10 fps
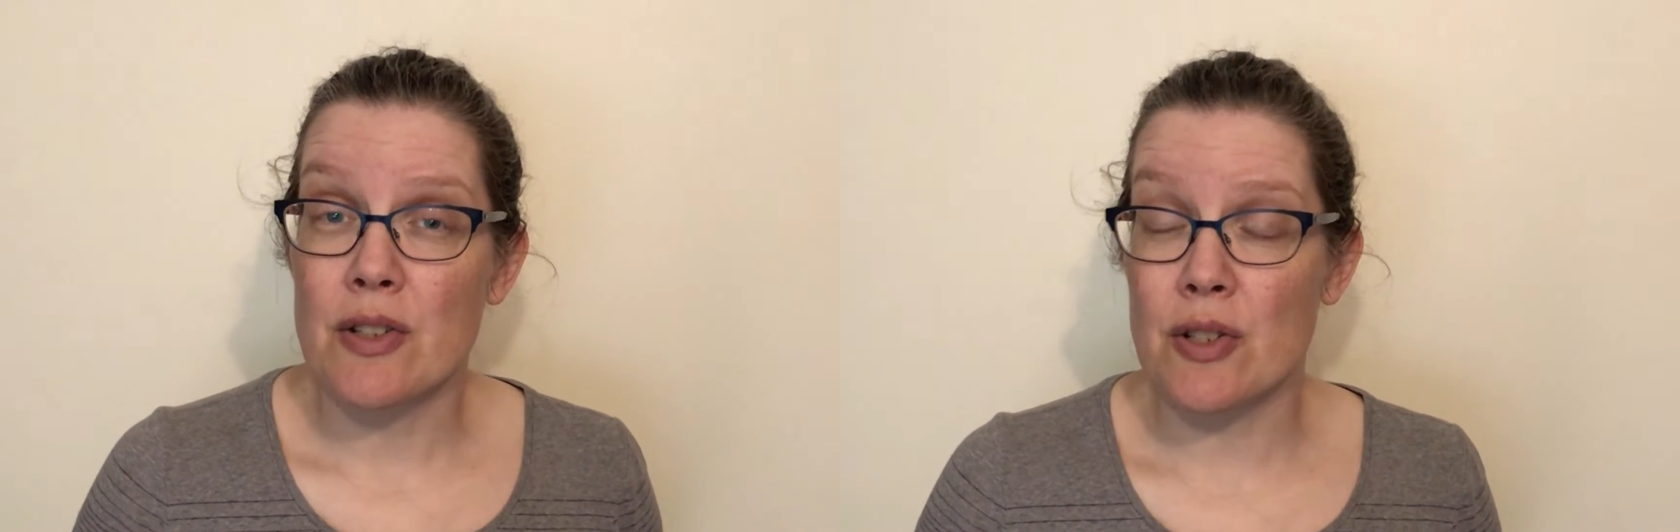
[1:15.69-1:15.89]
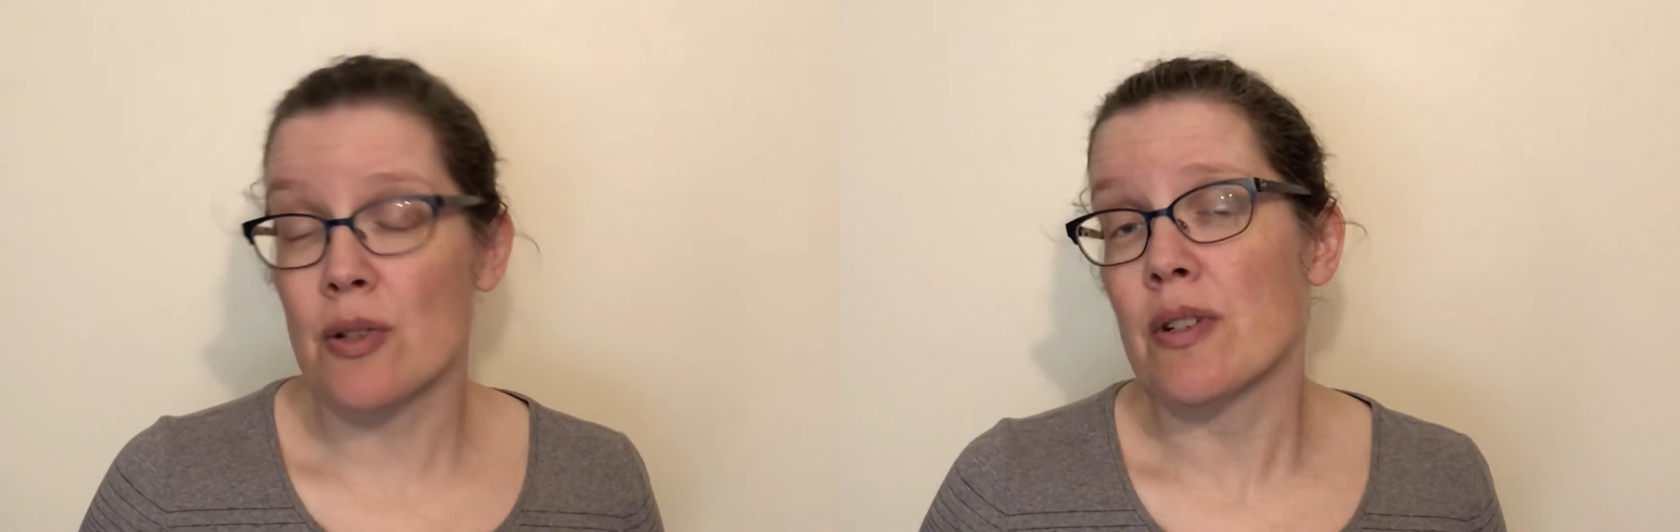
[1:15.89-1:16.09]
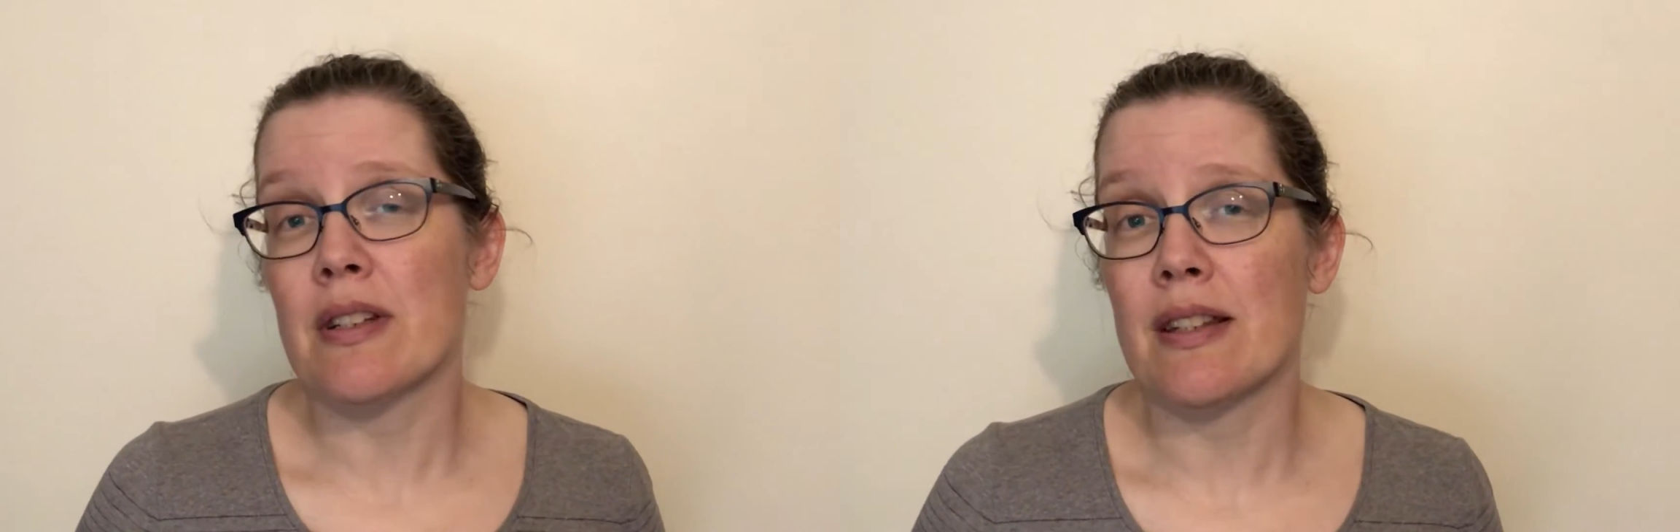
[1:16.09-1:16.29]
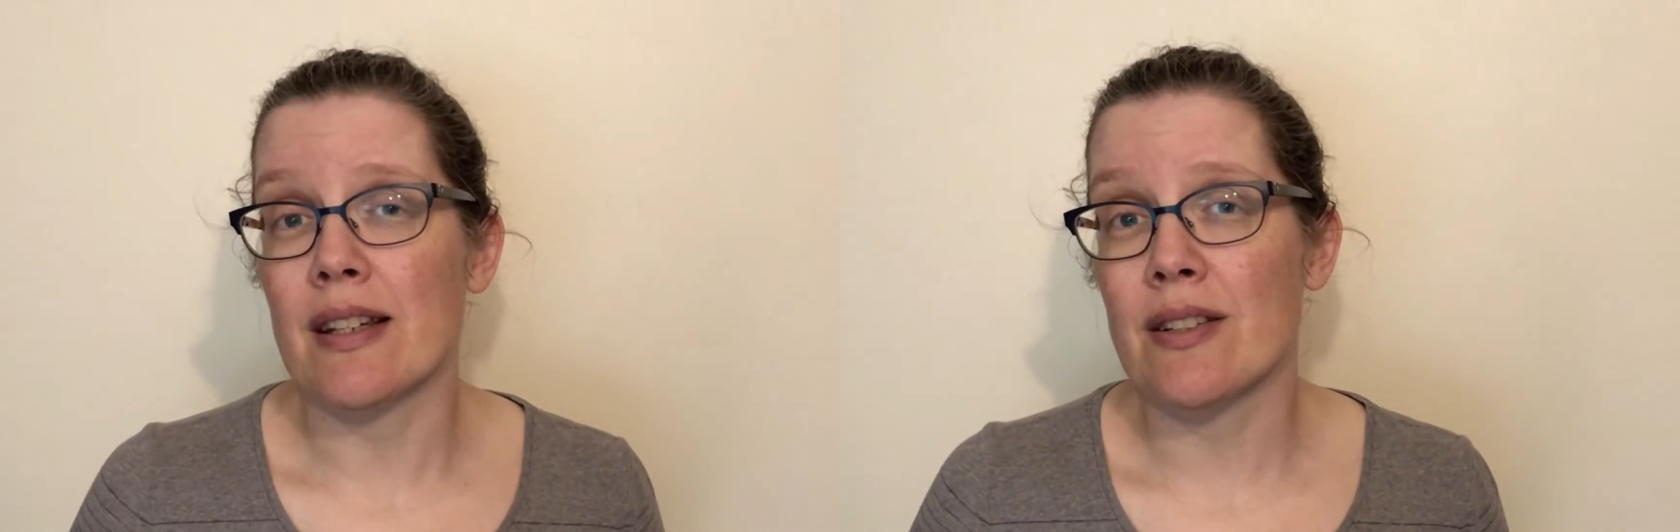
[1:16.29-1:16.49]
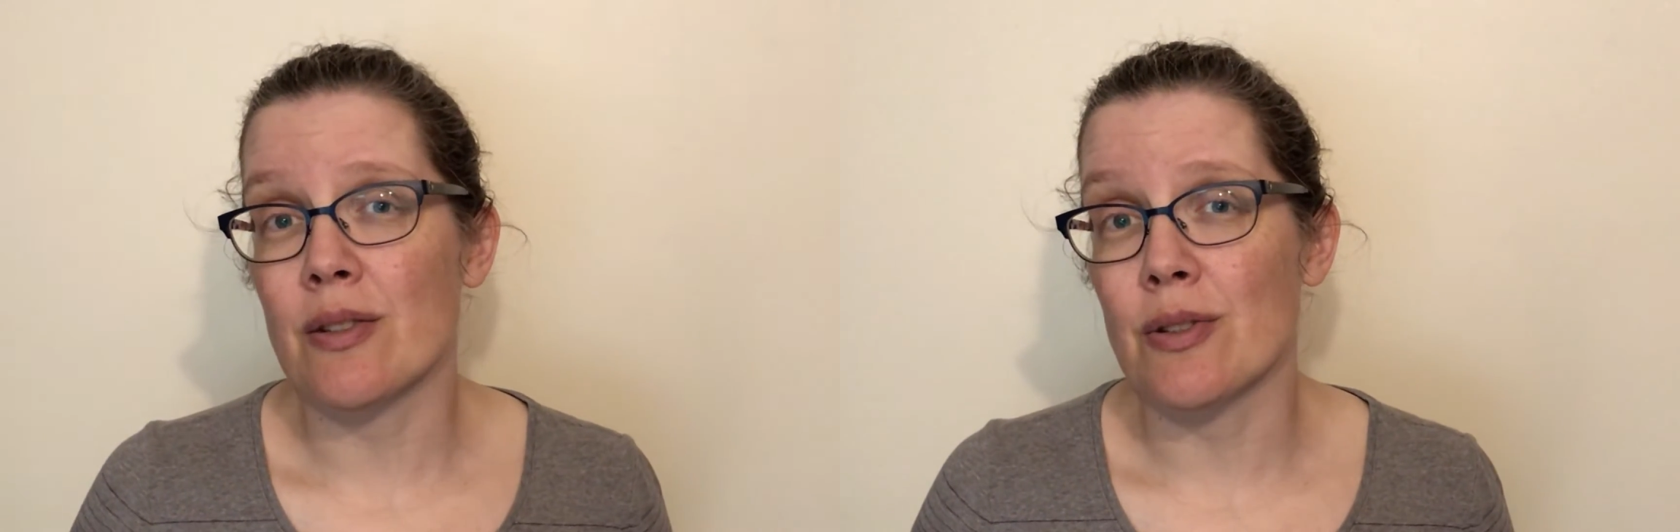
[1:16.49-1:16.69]
certain
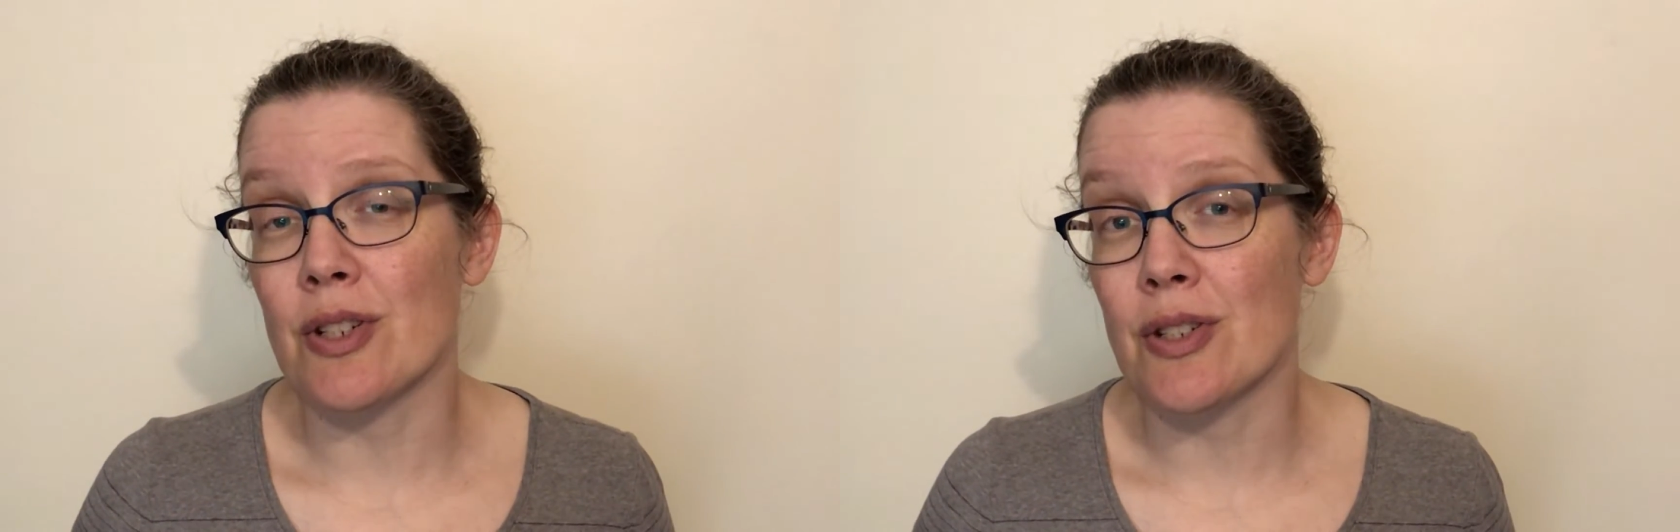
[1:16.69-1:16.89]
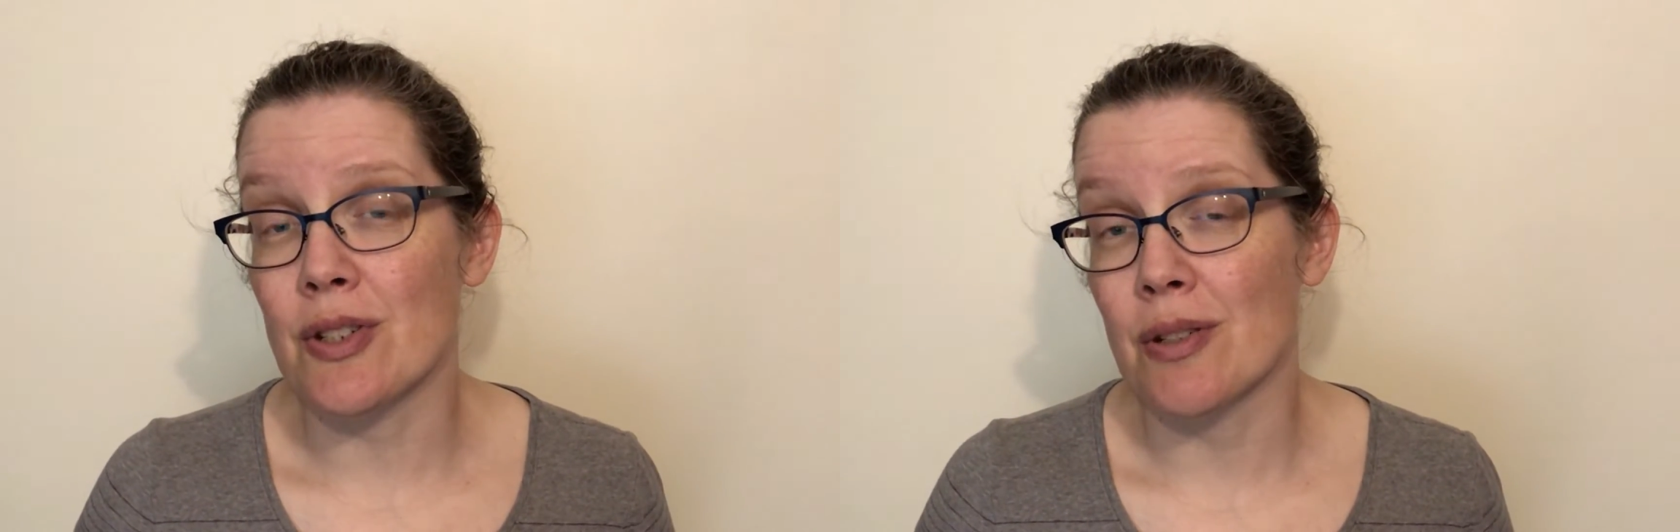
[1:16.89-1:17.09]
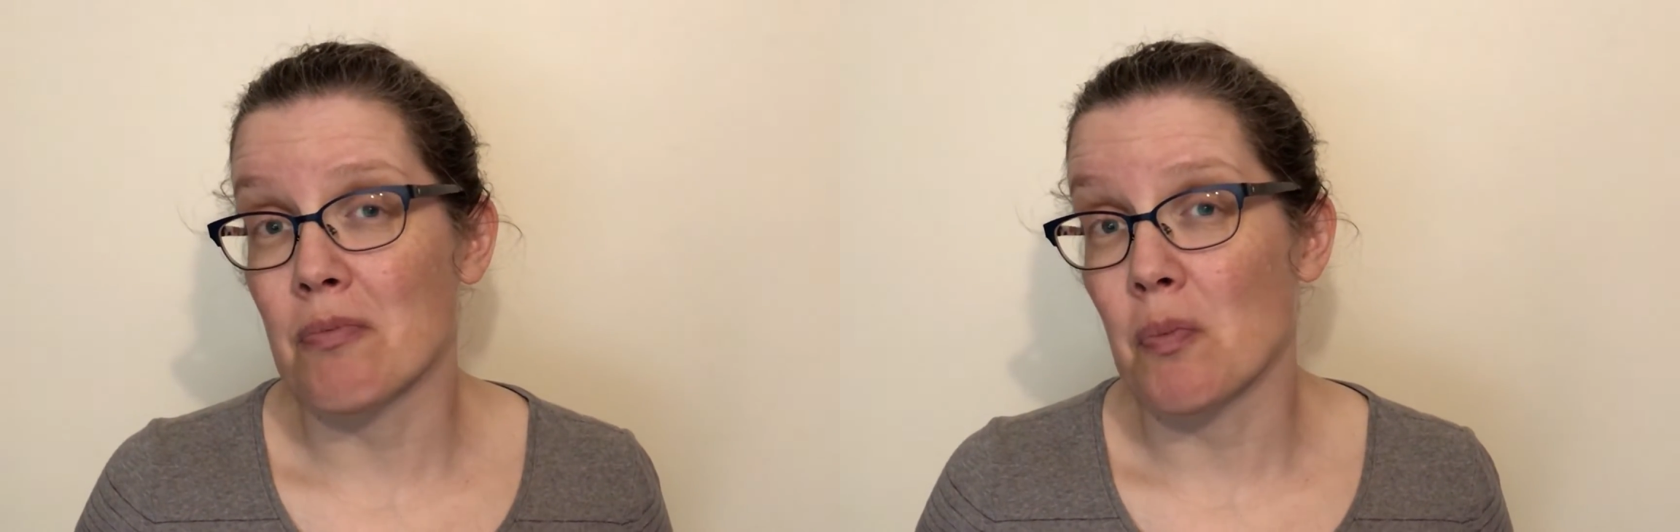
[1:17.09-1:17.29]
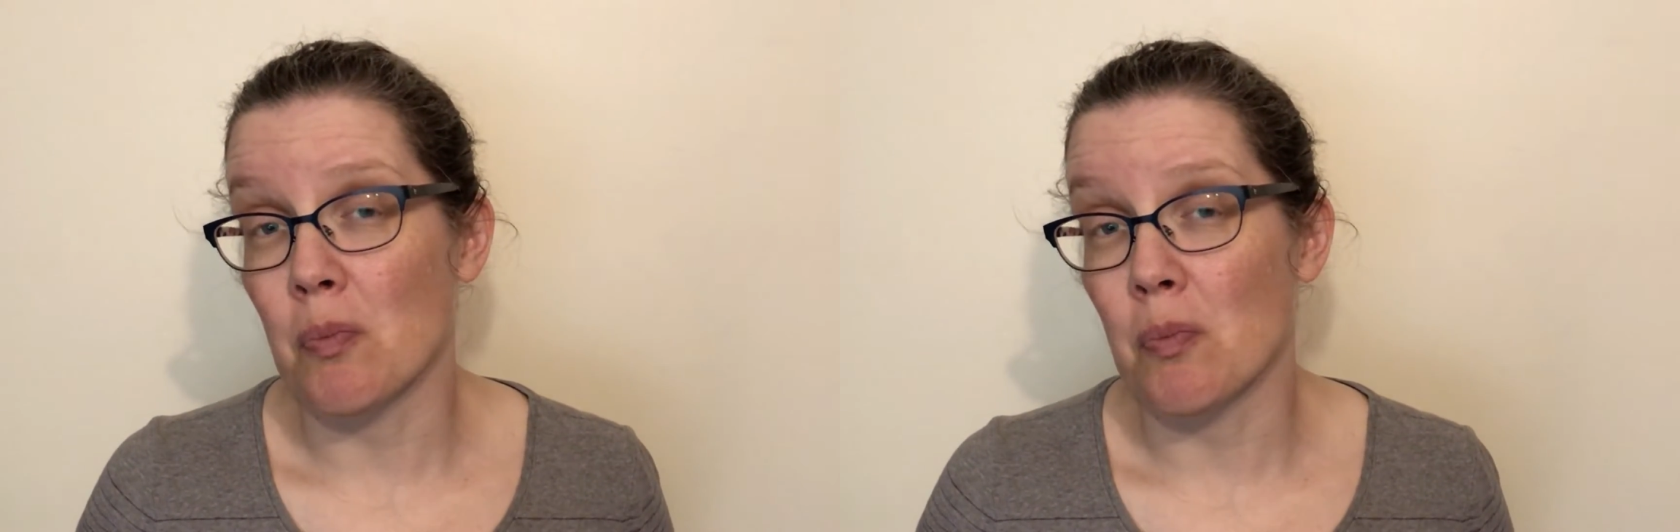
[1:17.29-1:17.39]
things are just